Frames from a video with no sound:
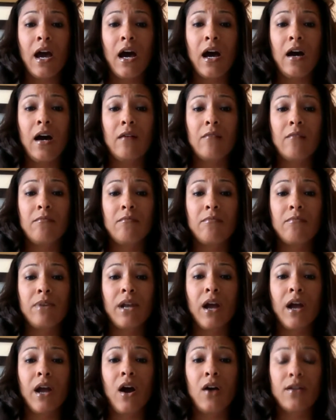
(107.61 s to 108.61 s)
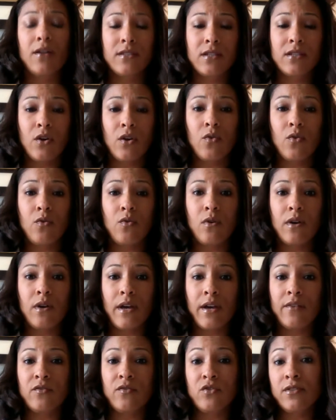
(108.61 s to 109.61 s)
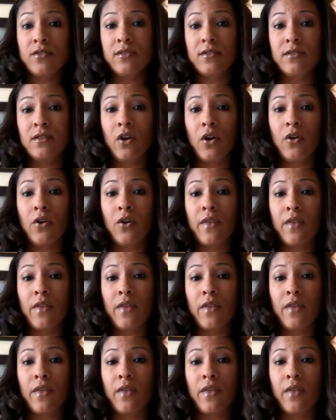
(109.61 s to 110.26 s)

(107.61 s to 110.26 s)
But I also have just learned